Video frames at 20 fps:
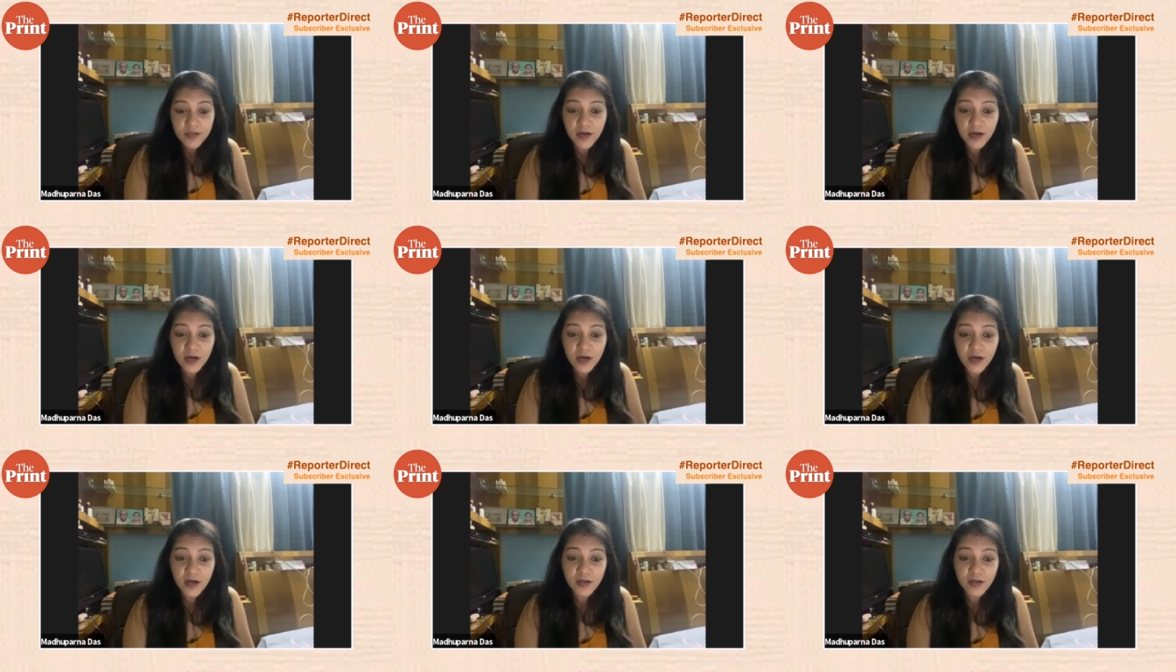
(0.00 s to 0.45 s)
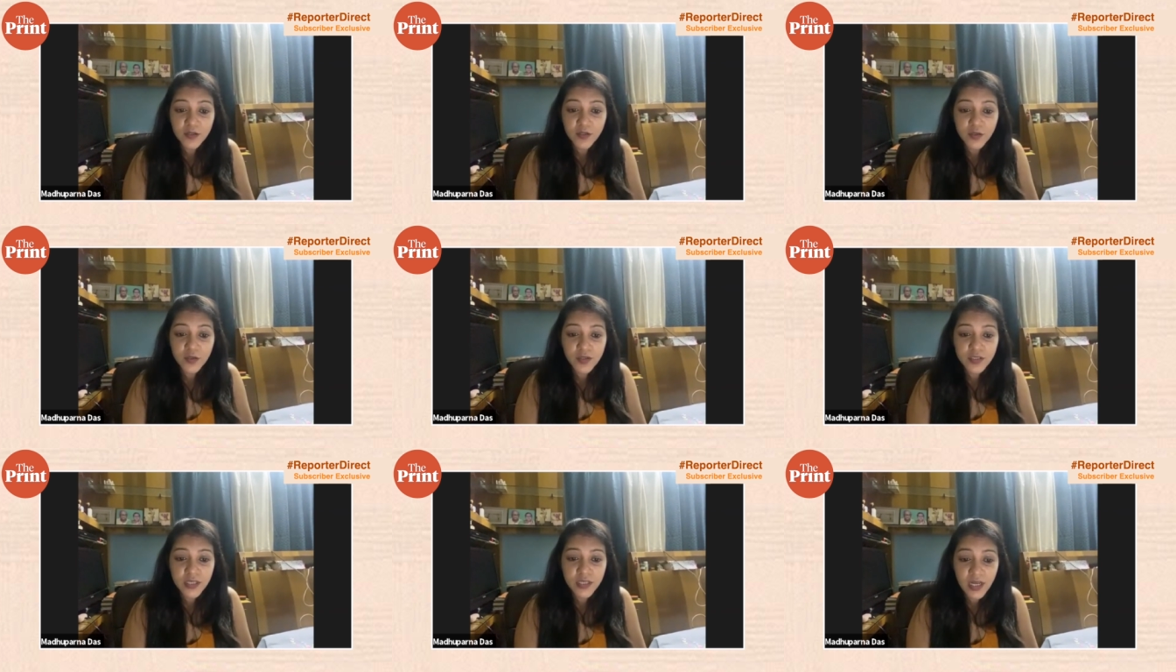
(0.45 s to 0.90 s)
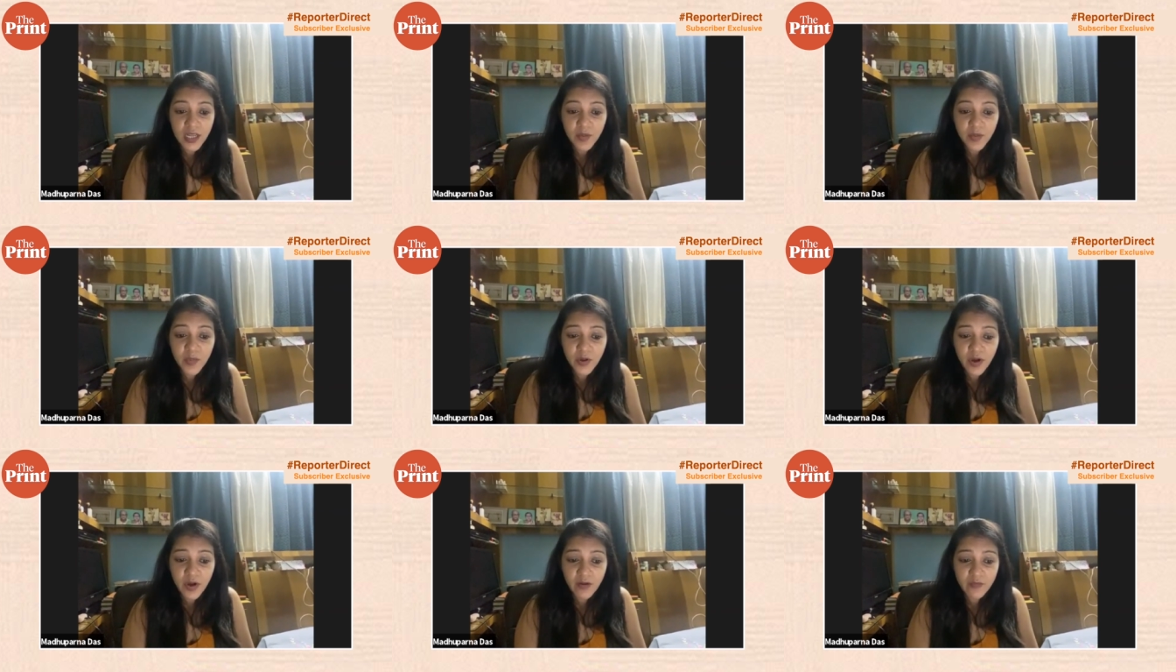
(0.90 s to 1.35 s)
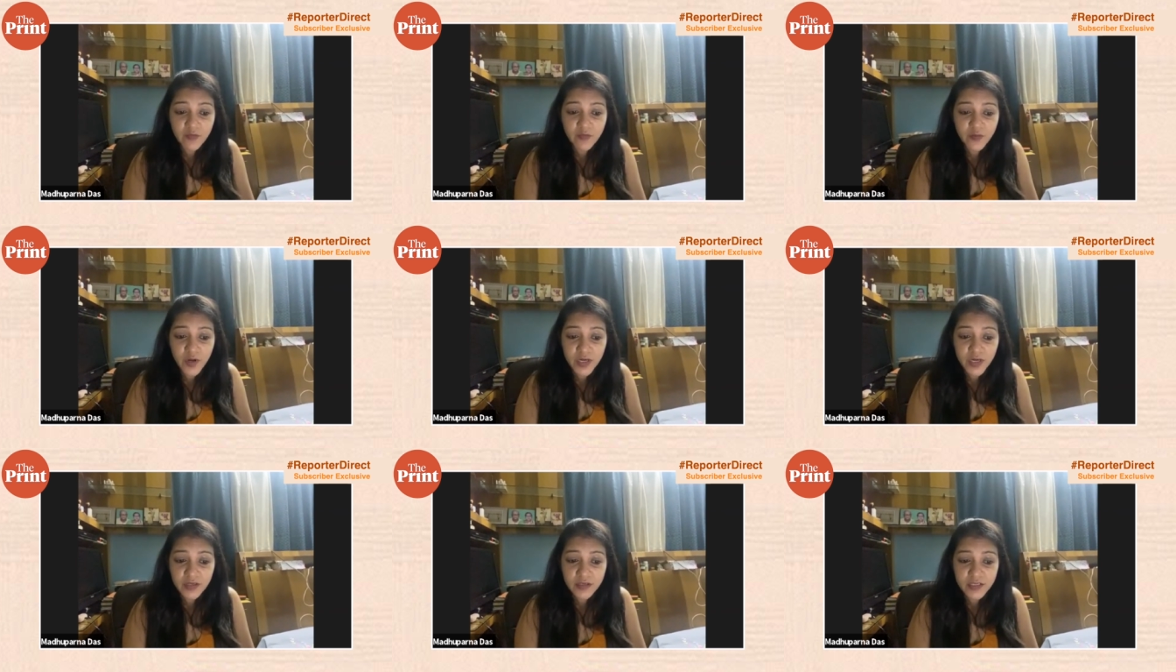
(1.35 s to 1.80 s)
Uh, so Salim, you have to
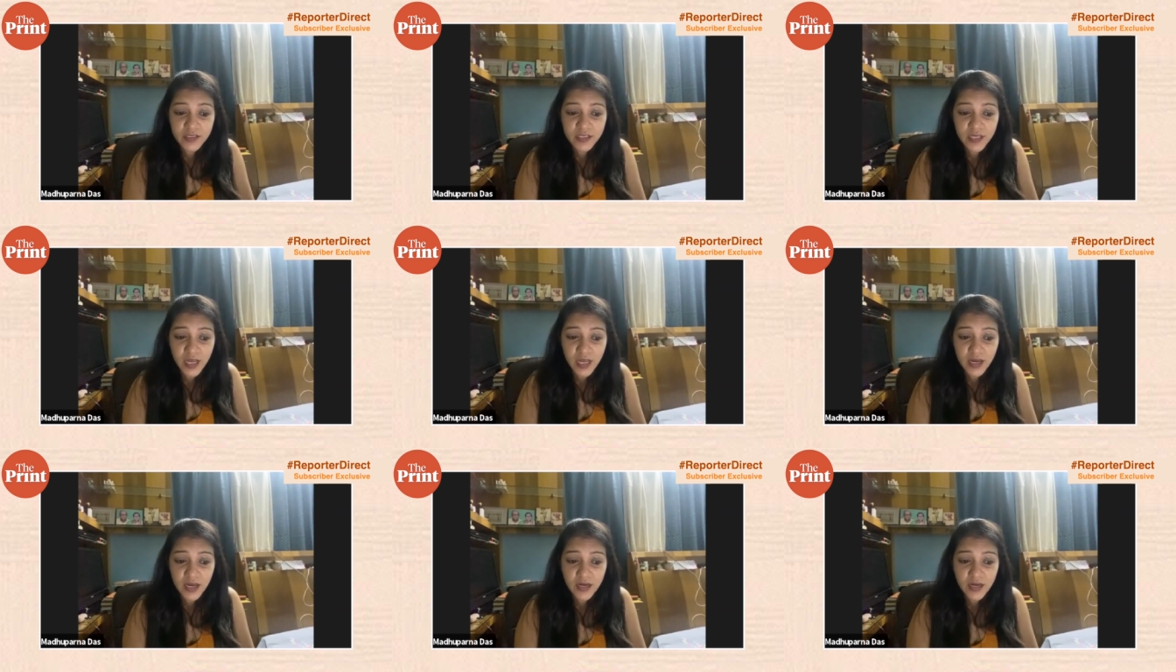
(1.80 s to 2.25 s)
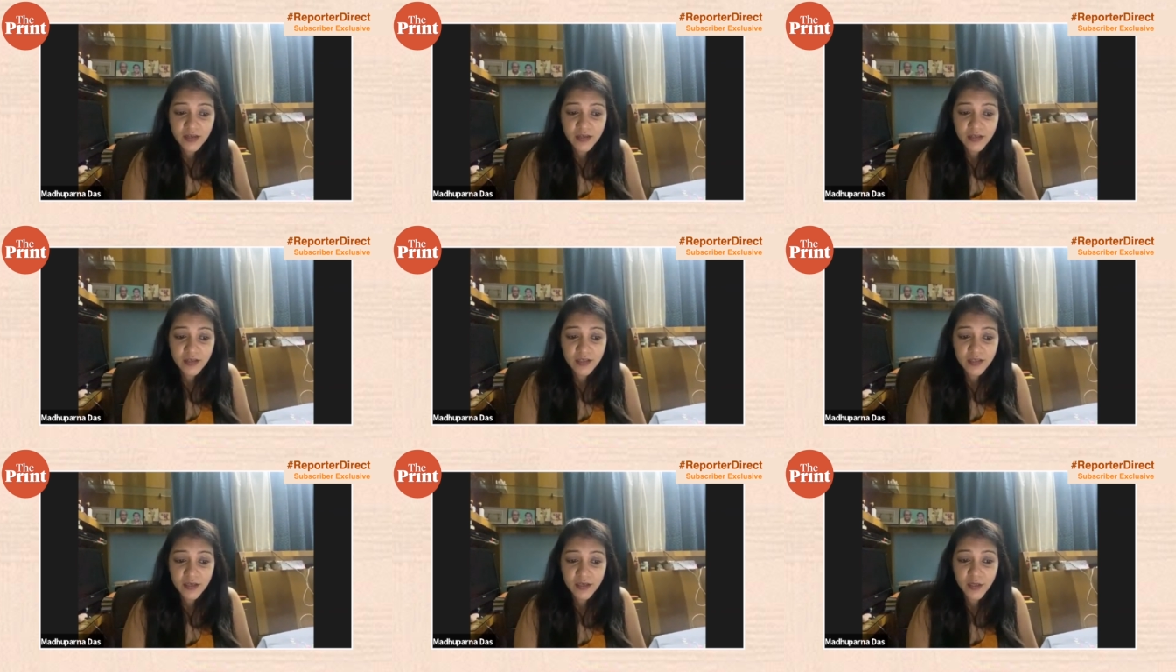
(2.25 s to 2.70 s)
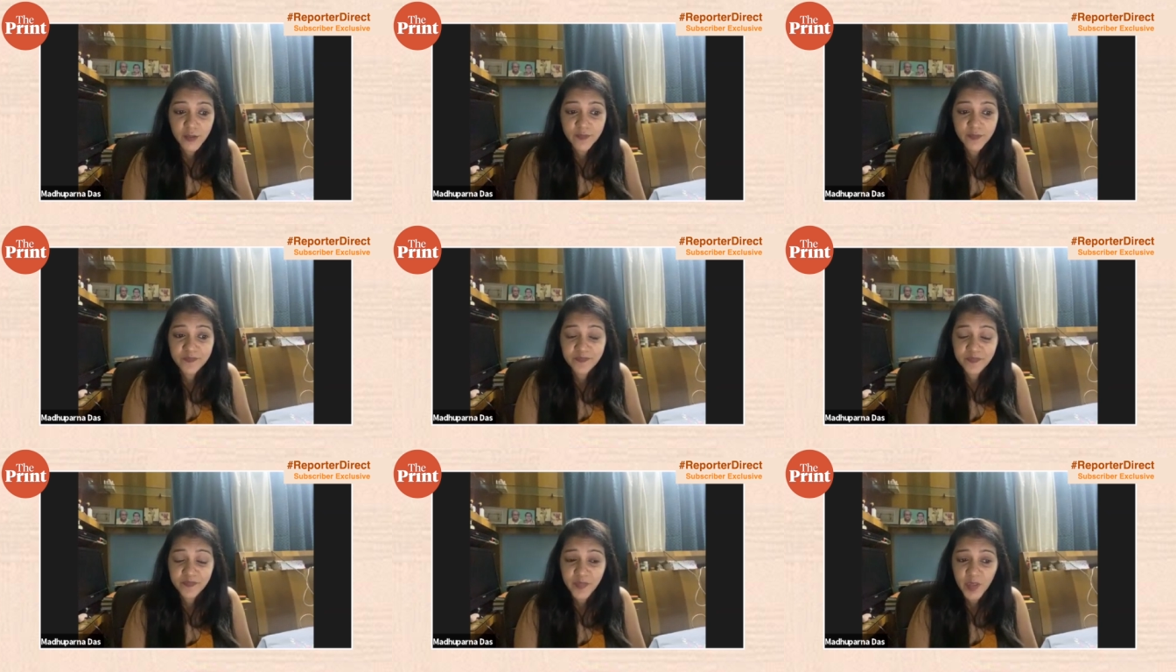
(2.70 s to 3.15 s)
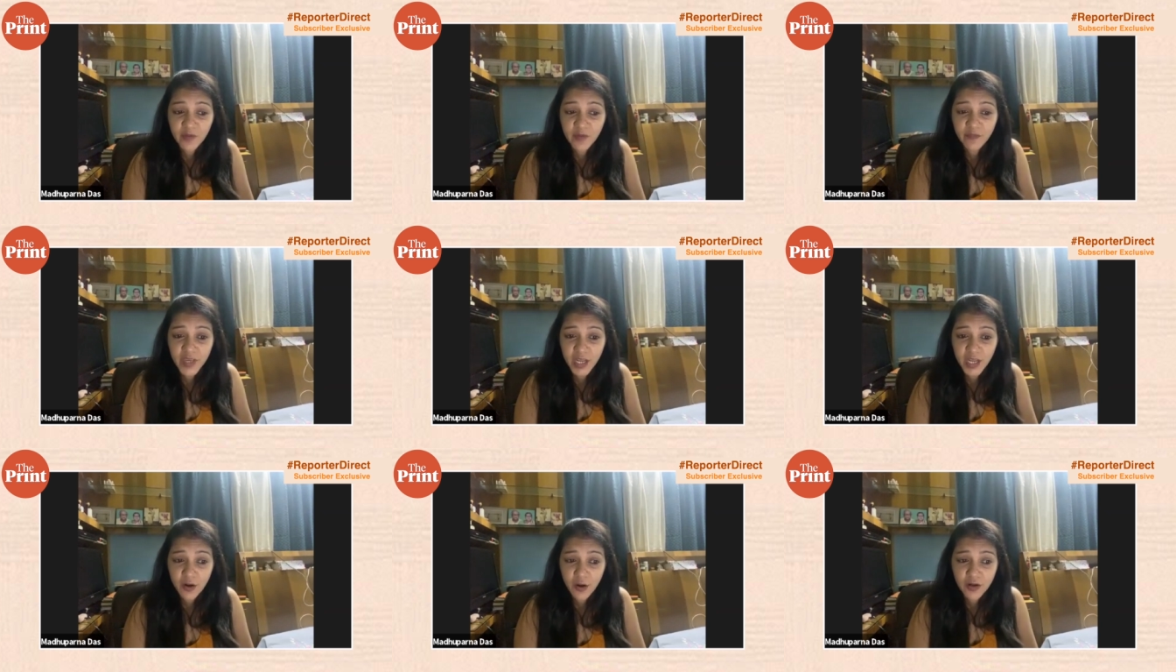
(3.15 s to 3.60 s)
understand um,
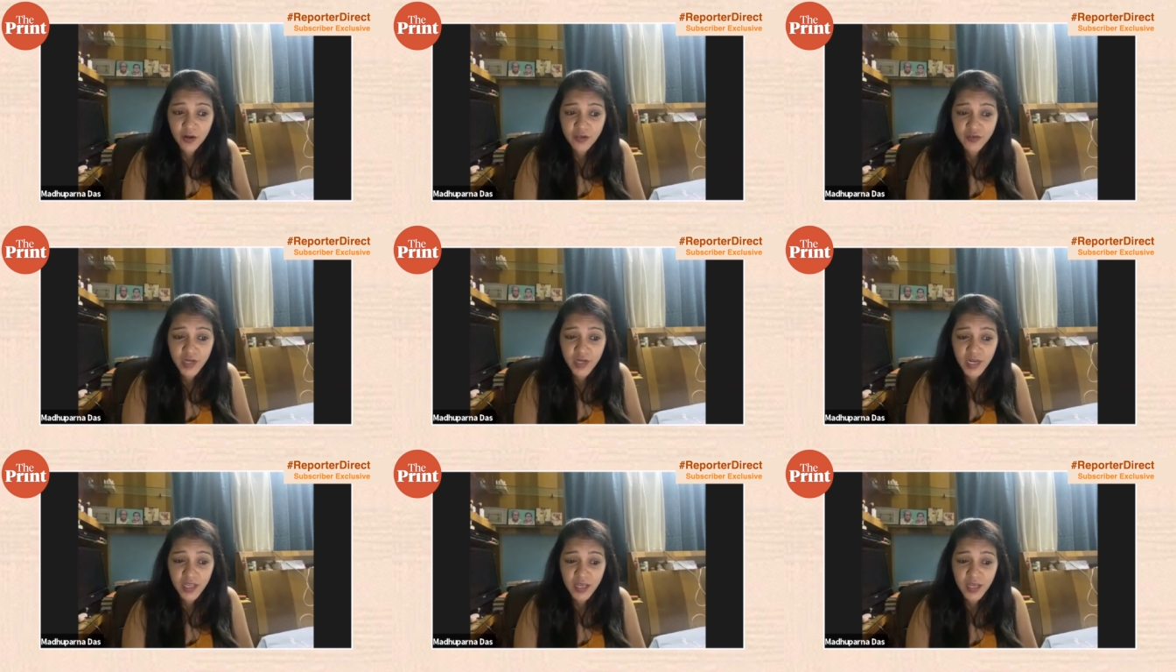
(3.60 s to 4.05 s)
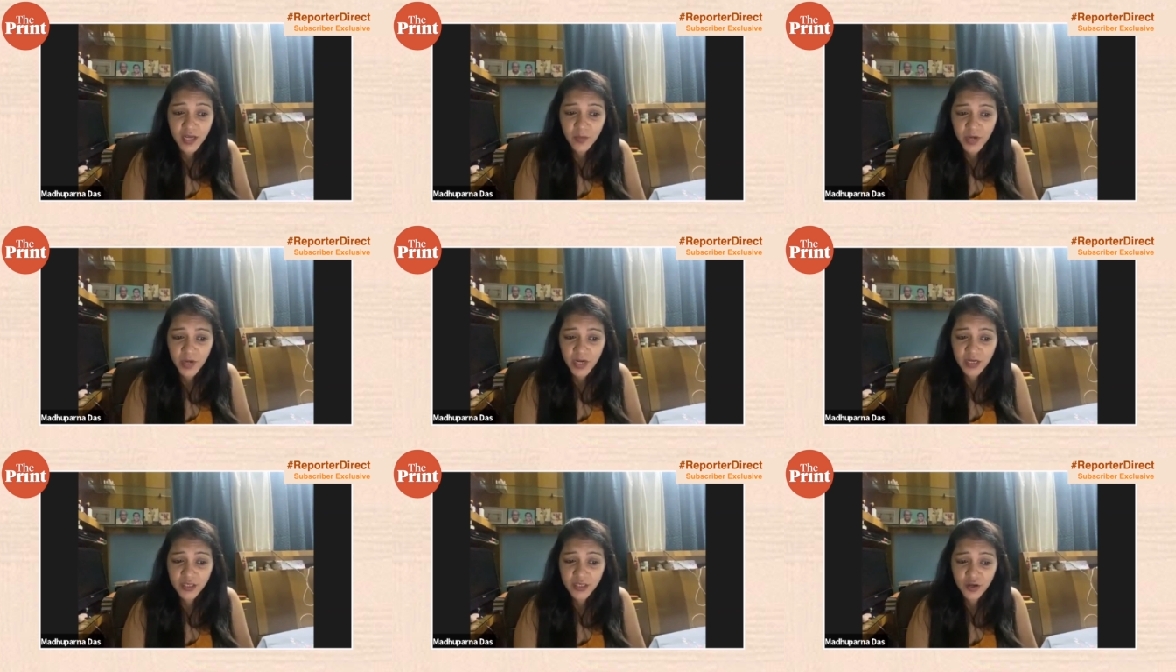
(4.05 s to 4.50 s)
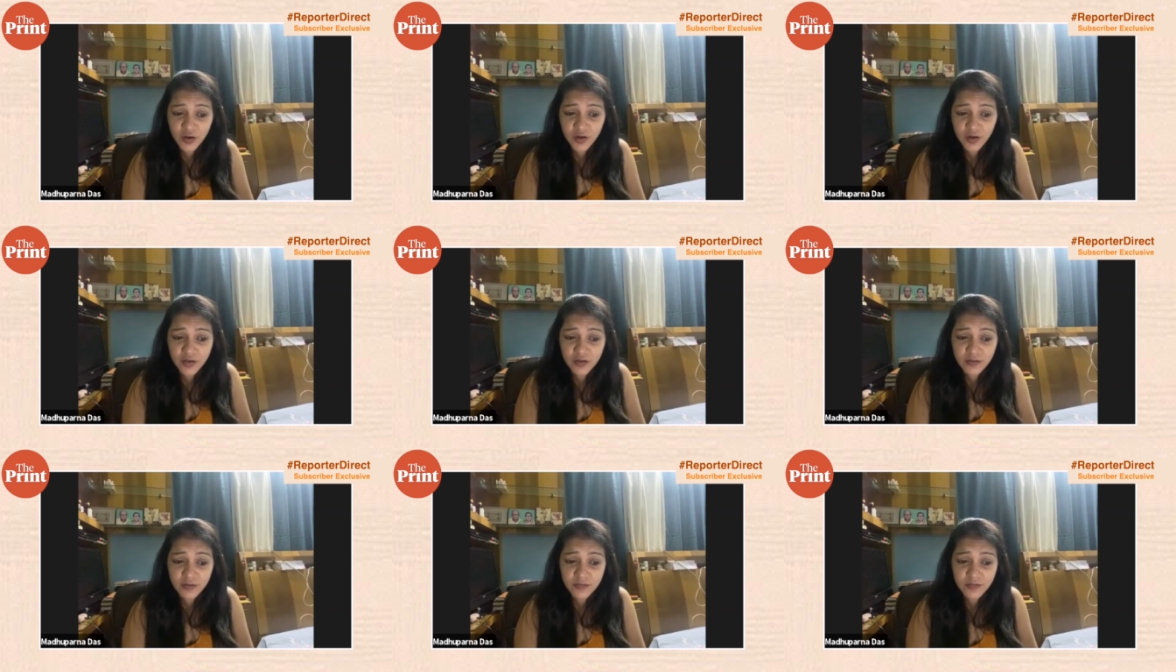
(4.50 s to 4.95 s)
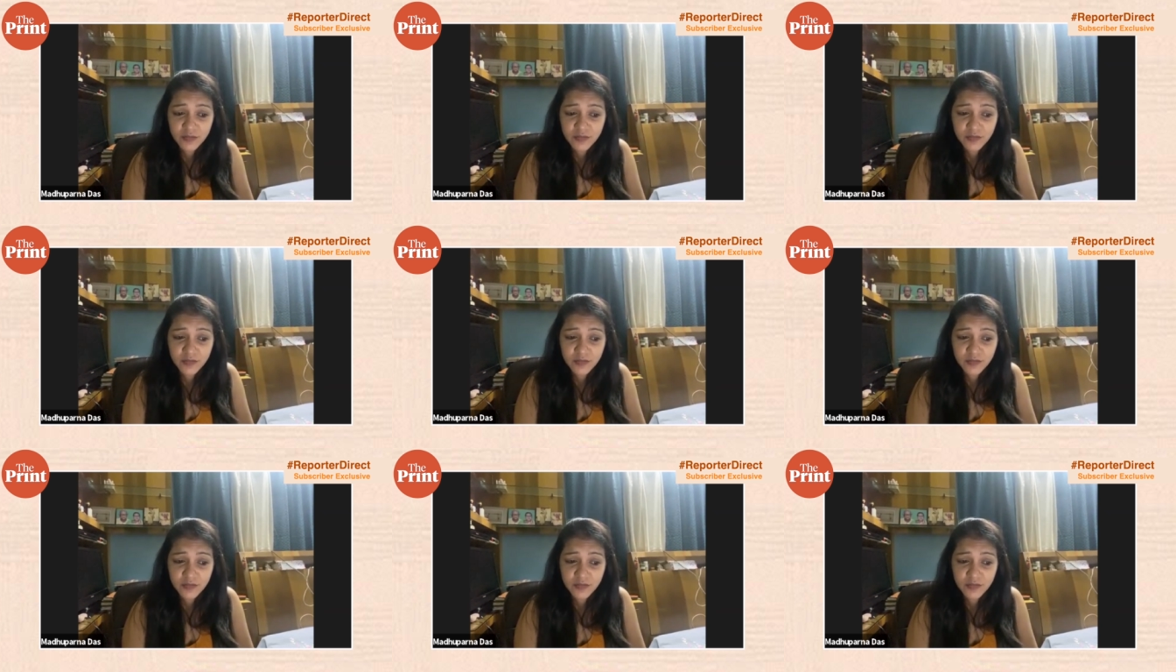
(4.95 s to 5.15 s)
we cannot really comment on